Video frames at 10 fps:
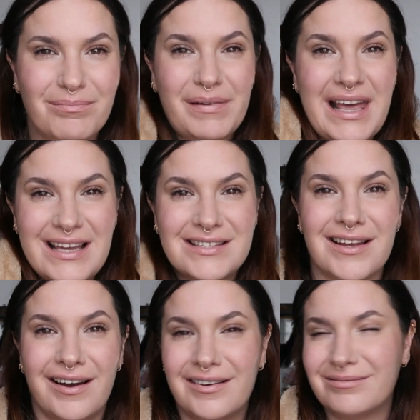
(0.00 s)

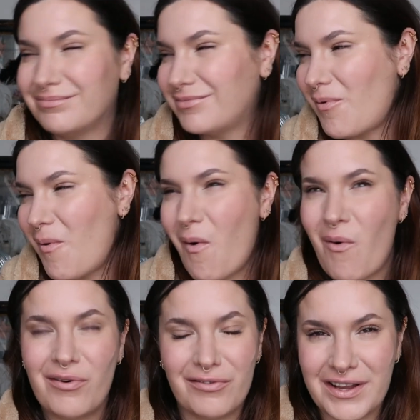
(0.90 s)
blazer. Woo,
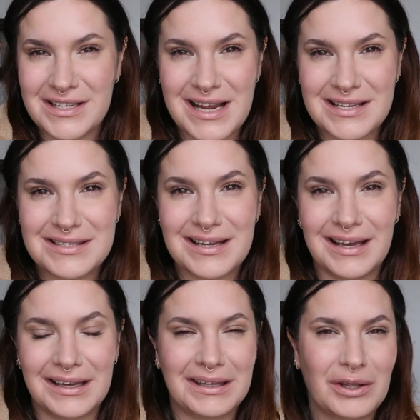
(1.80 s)

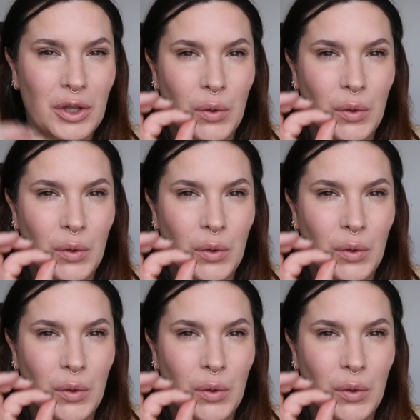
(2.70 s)
fantastic.